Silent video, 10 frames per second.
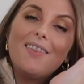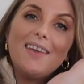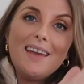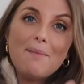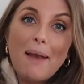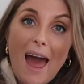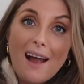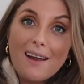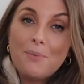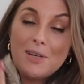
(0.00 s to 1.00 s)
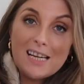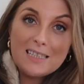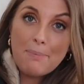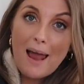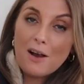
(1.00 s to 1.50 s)
The black, which
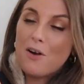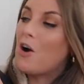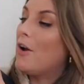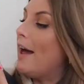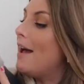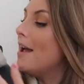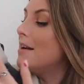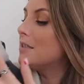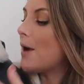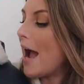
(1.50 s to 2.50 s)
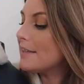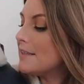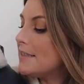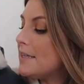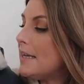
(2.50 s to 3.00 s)
has a black collar. So I
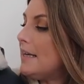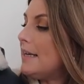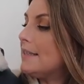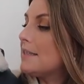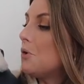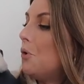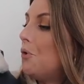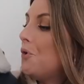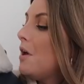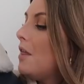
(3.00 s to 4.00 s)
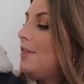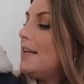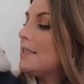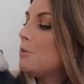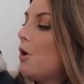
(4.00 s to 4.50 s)
hadn't seen in store
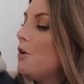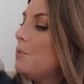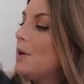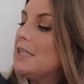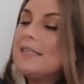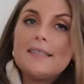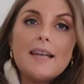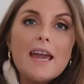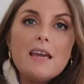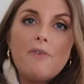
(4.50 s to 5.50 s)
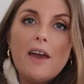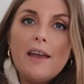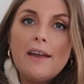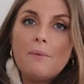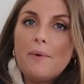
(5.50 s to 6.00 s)
this one, which is
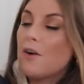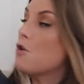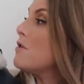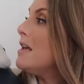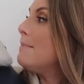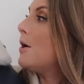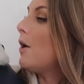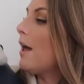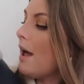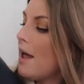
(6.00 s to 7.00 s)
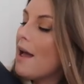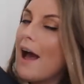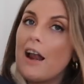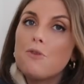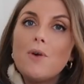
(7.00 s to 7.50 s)
navy with a cream collar,
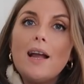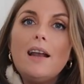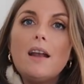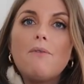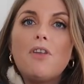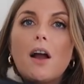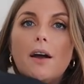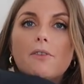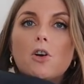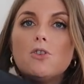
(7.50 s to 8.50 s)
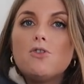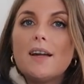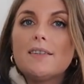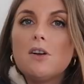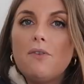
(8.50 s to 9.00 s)
and I really love the kind of
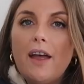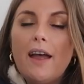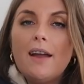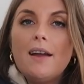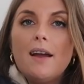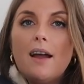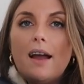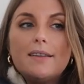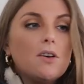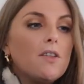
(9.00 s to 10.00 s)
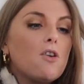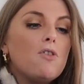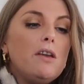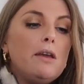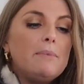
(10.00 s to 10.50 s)
contrast of it. It's got the
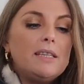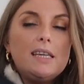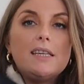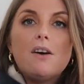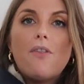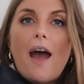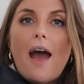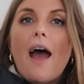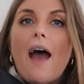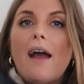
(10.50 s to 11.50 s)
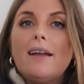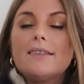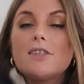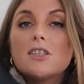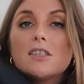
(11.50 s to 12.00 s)
cream detail there.
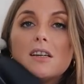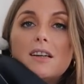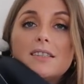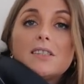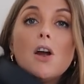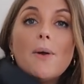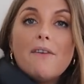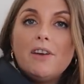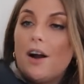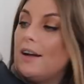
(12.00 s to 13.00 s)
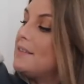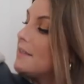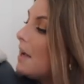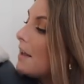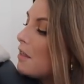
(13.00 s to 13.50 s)
It's just, it's so heavy, guys.
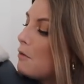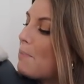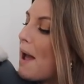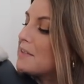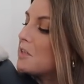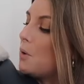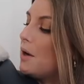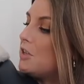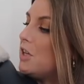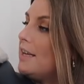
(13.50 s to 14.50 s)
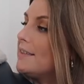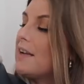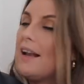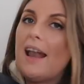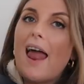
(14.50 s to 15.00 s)
It's like the best quality, and it's
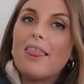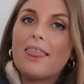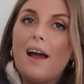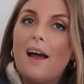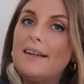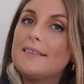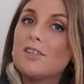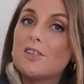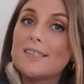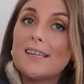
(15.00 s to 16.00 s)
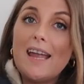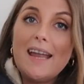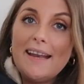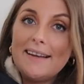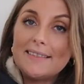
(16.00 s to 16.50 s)
like leather. It's just
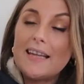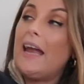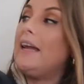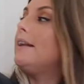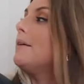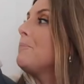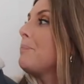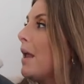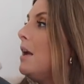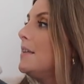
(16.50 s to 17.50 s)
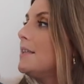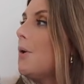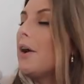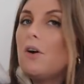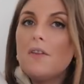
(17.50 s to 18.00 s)
insane. So
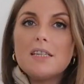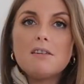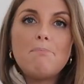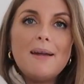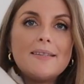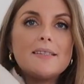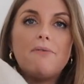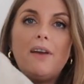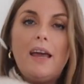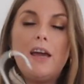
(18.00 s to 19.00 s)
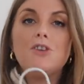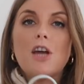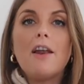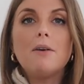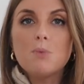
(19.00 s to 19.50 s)
I got this in Bicester Village,
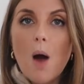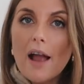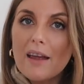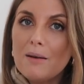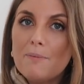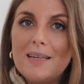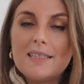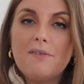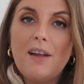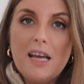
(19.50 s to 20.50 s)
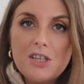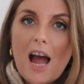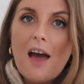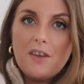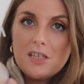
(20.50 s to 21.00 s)
and I was working with Bicester Village
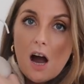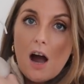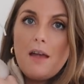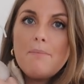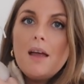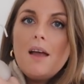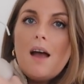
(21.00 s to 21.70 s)
at the time.